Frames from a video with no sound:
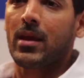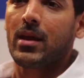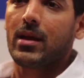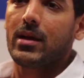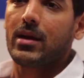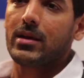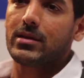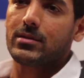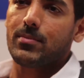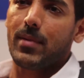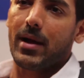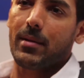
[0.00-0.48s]

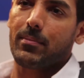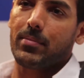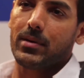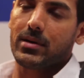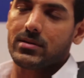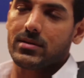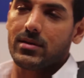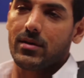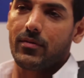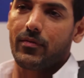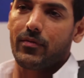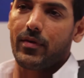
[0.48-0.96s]
is my
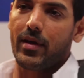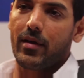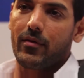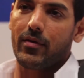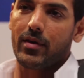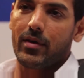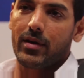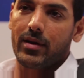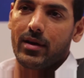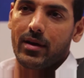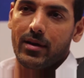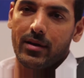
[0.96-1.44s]
personal
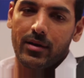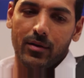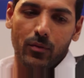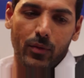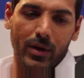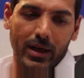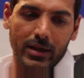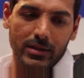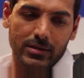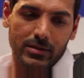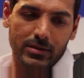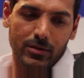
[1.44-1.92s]
favorite, and
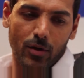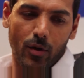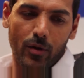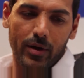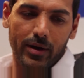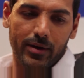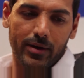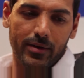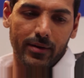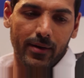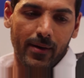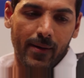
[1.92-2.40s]
when I saw
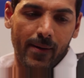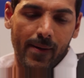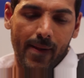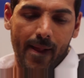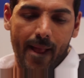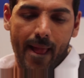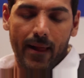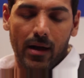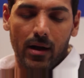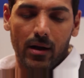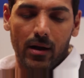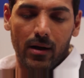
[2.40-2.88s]
it,
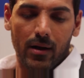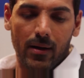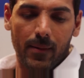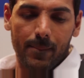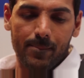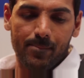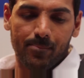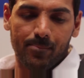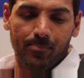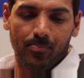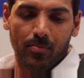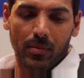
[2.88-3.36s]

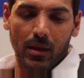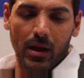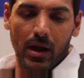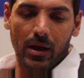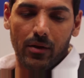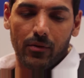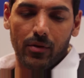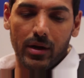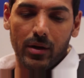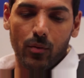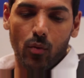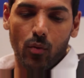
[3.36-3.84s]
I
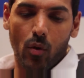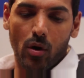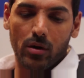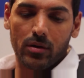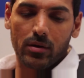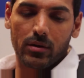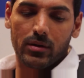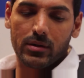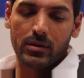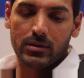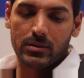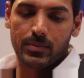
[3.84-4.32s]
really
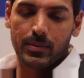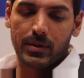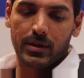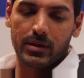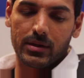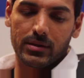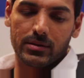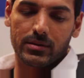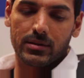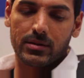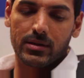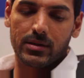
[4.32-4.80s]
wanted this
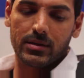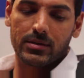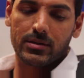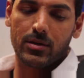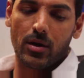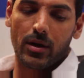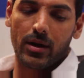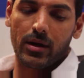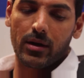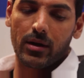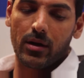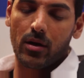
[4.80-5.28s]
because this has
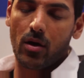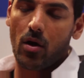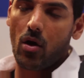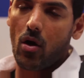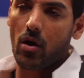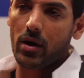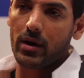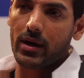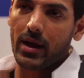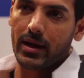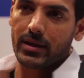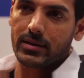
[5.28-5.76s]
got an
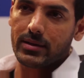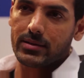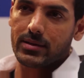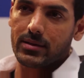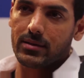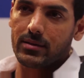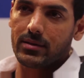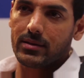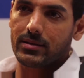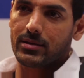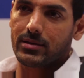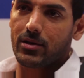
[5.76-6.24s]

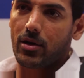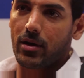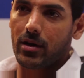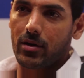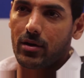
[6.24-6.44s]
organizer, it's got an